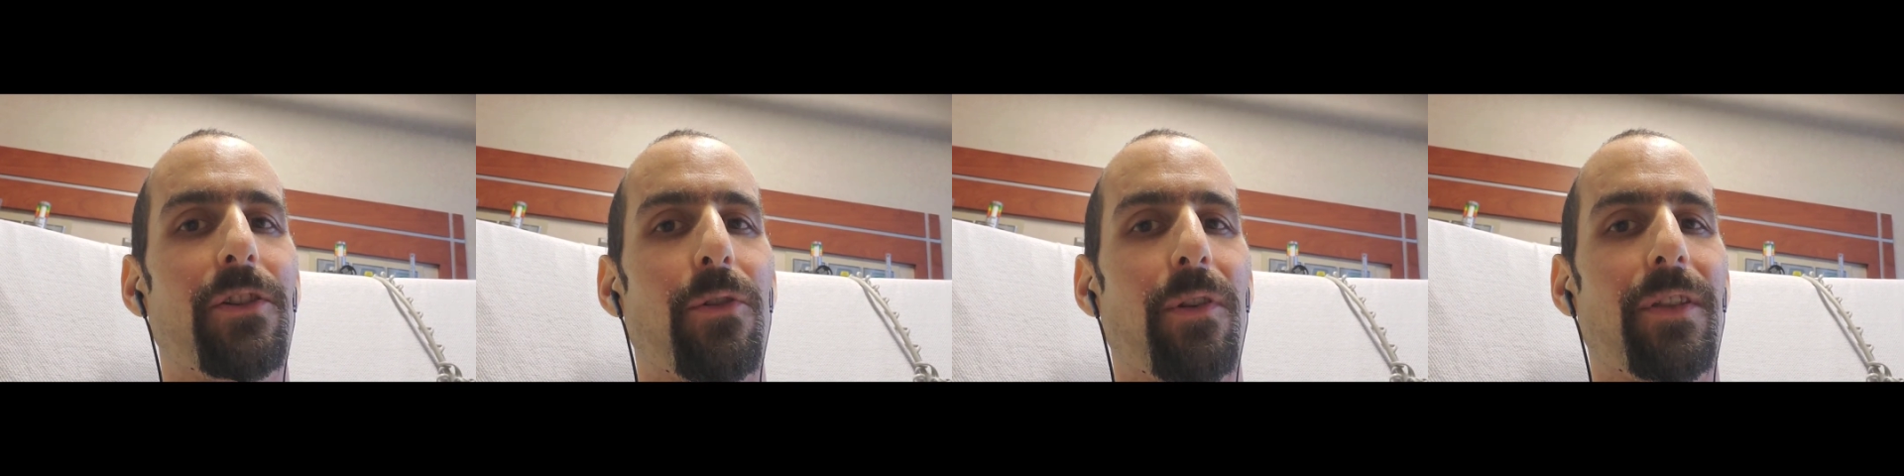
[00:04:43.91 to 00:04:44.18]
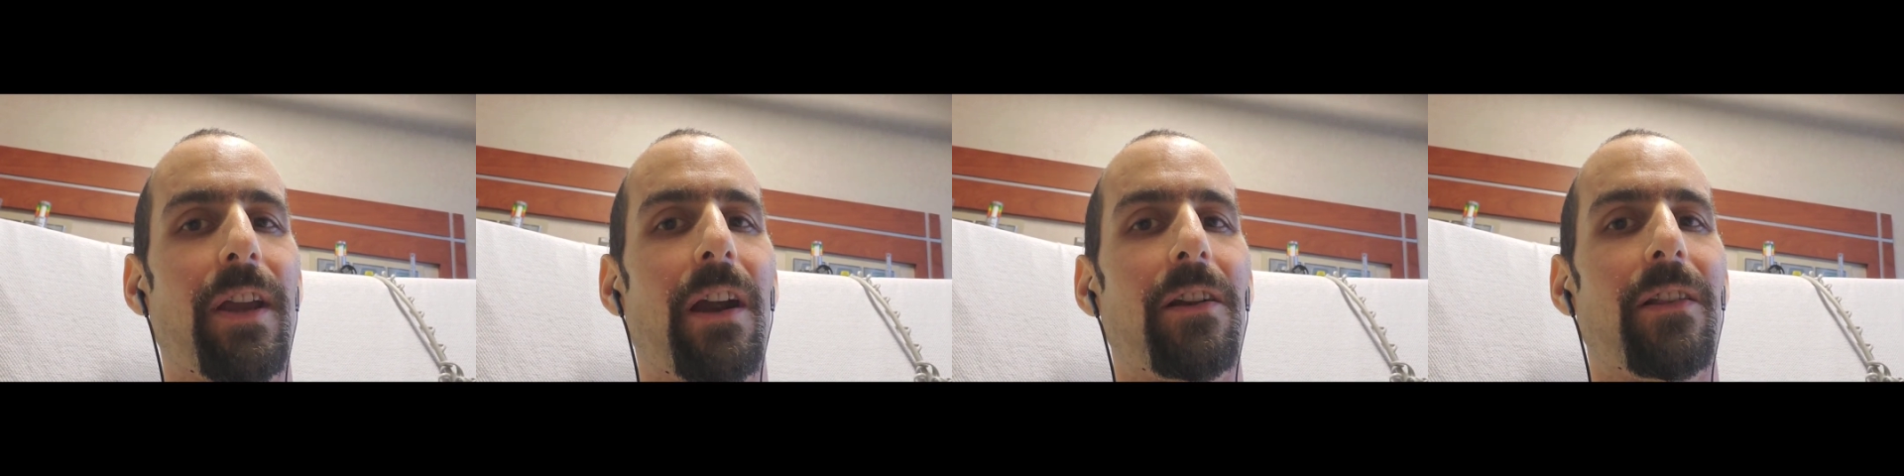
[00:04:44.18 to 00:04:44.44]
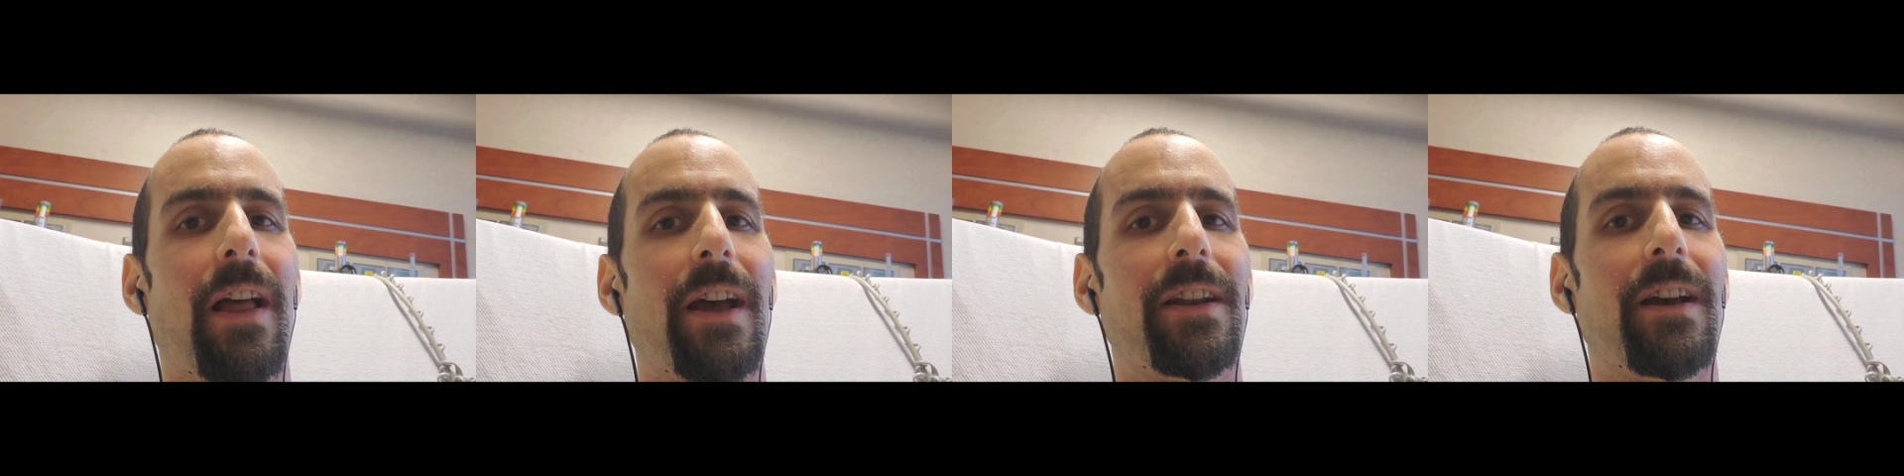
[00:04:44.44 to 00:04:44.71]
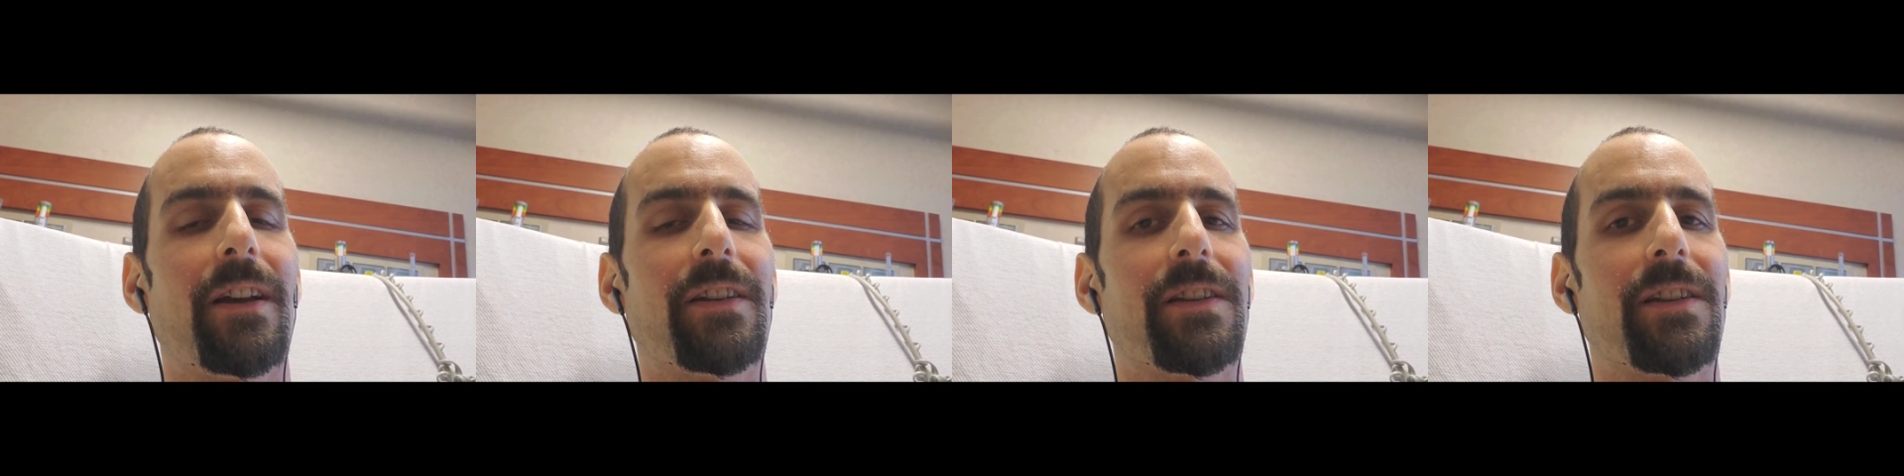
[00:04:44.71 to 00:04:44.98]
North
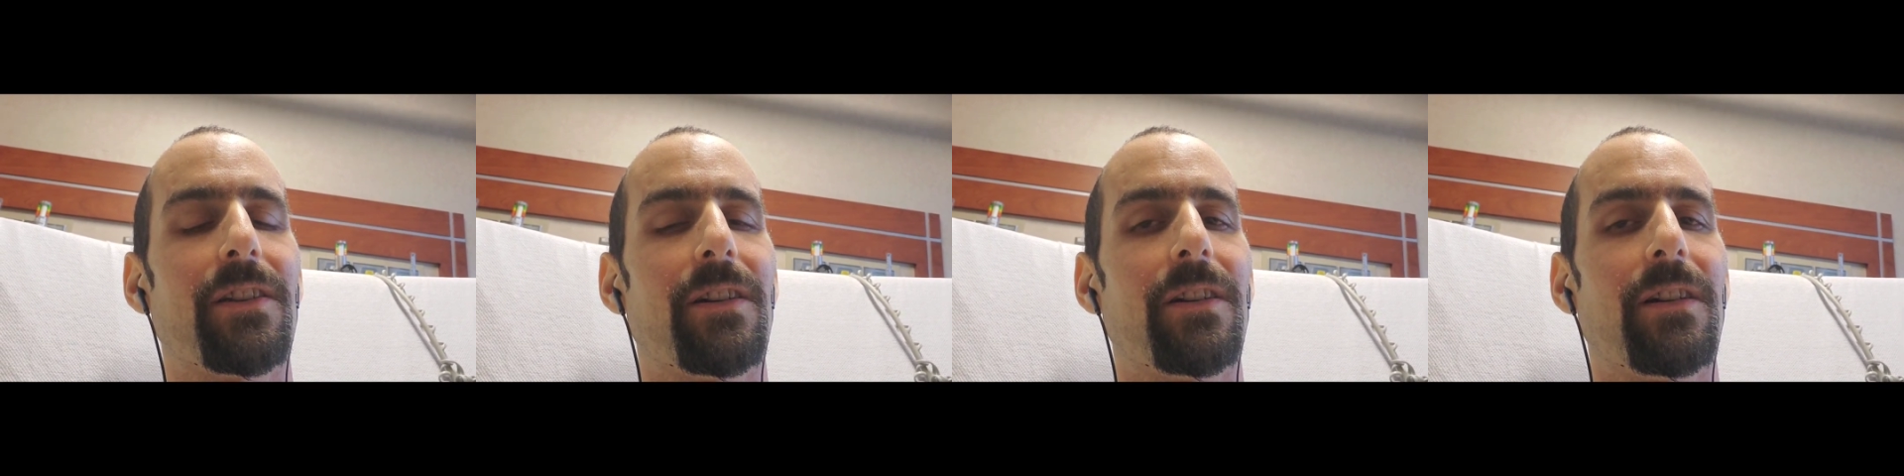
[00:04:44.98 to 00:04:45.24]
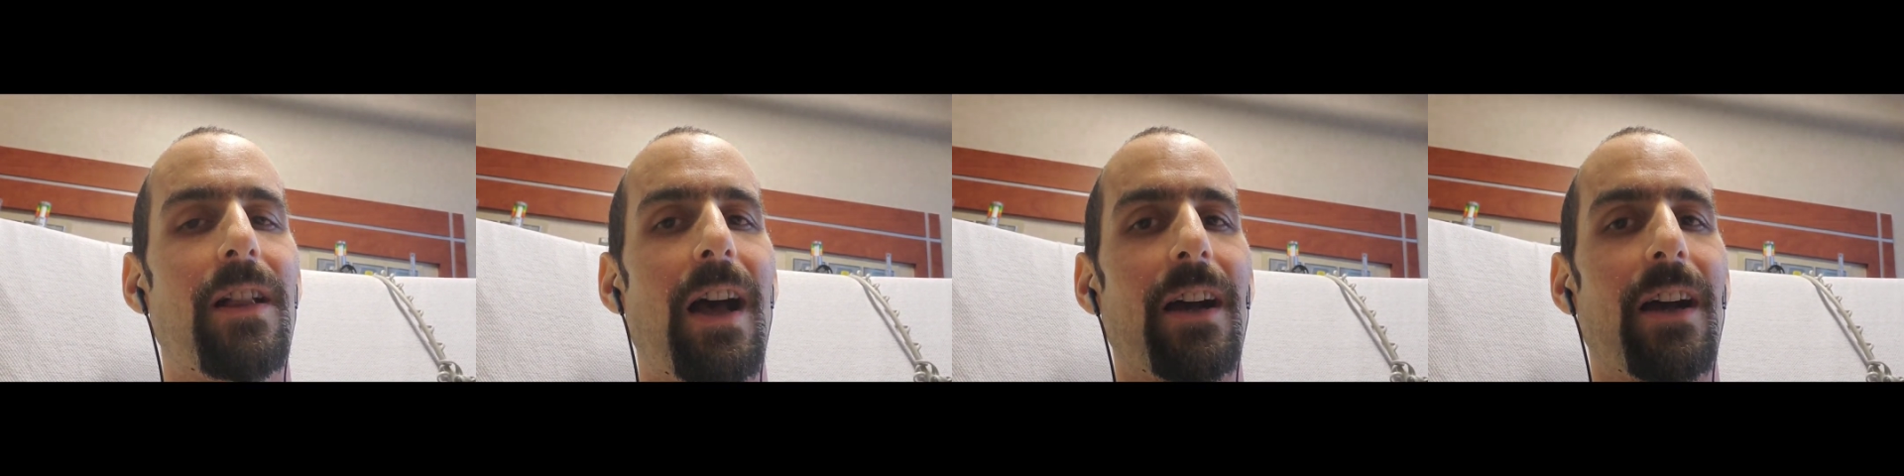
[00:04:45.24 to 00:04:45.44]
Carolina until